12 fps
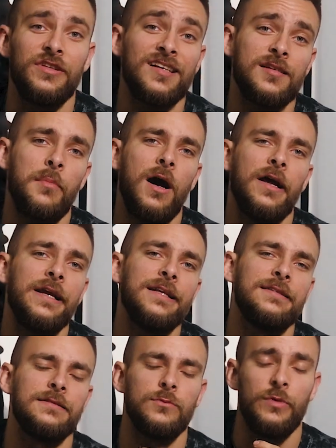So that's about
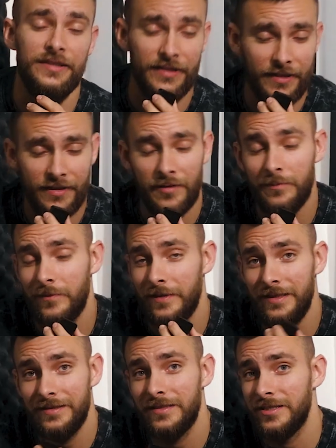it. We didn't
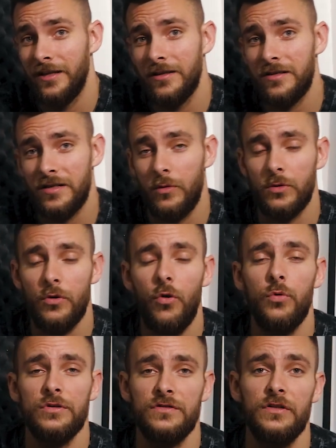complete the challenge. Our
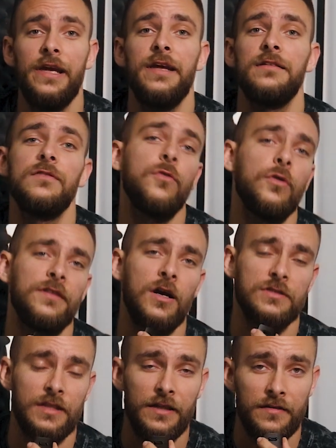goal was to hit
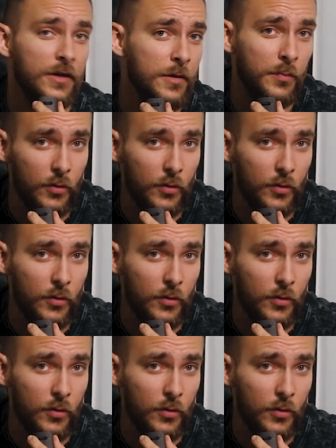4,030